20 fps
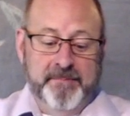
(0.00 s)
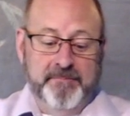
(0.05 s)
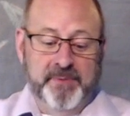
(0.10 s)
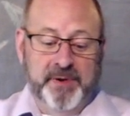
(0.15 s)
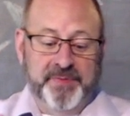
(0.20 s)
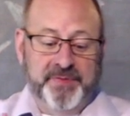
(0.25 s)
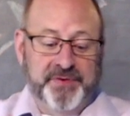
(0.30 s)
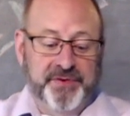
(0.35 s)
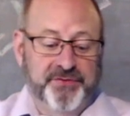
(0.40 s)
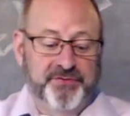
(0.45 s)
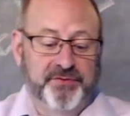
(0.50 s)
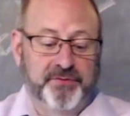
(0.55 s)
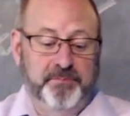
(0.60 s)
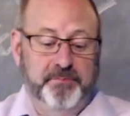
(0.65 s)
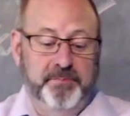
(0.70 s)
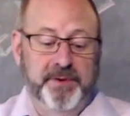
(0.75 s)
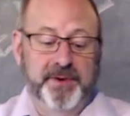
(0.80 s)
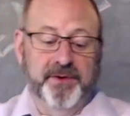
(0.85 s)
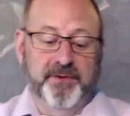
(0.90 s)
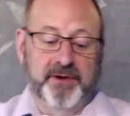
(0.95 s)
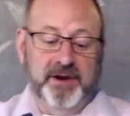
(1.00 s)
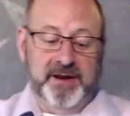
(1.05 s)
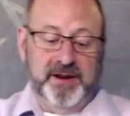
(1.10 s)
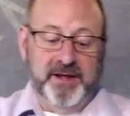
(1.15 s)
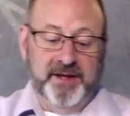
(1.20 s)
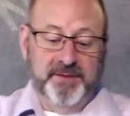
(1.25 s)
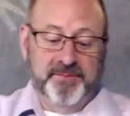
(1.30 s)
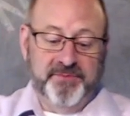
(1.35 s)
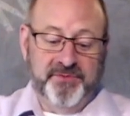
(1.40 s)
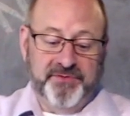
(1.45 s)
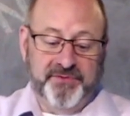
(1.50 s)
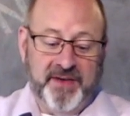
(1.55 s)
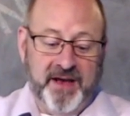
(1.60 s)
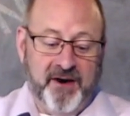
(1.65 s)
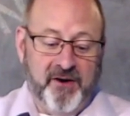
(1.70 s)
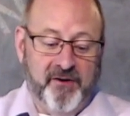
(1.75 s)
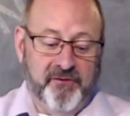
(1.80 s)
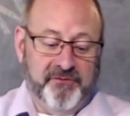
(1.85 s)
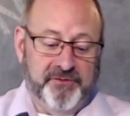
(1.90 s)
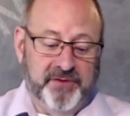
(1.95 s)
but the Spirit
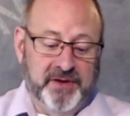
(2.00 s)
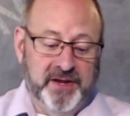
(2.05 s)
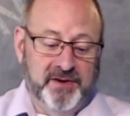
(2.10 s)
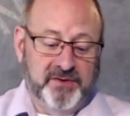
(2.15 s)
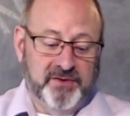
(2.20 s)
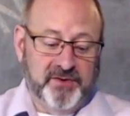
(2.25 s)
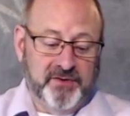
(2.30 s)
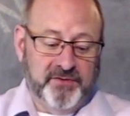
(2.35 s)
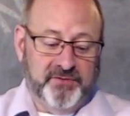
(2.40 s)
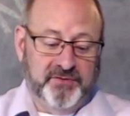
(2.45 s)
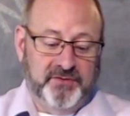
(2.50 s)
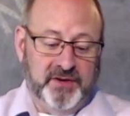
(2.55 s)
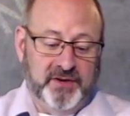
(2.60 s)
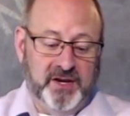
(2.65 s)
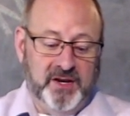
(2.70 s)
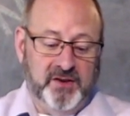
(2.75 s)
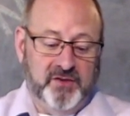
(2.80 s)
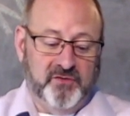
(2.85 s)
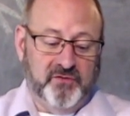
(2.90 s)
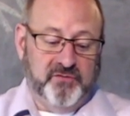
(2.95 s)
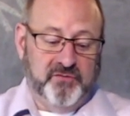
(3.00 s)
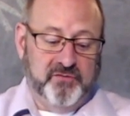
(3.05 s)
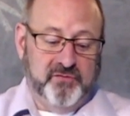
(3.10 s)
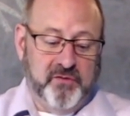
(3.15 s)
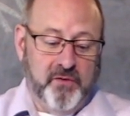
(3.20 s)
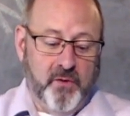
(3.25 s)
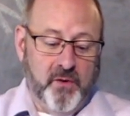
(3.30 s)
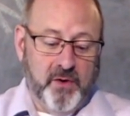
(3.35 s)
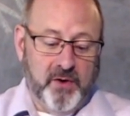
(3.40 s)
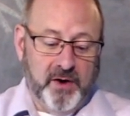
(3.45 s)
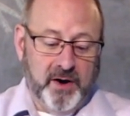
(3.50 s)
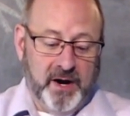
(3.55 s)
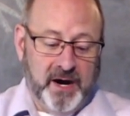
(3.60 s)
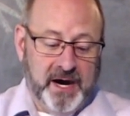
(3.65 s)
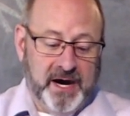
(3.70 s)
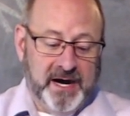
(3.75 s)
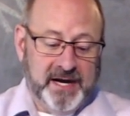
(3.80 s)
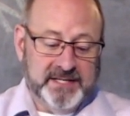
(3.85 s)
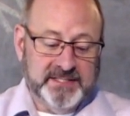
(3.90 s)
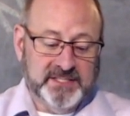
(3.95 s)
Himself intercedes for
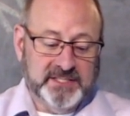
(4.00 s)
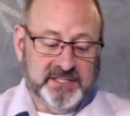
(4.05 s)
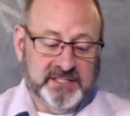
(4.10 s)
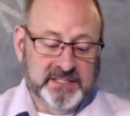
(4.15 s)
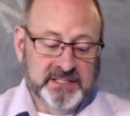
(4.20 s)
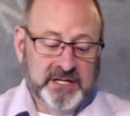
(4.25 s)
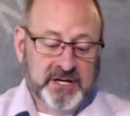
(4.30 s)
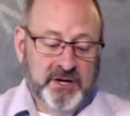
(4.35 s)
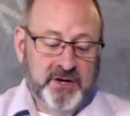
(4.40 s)
us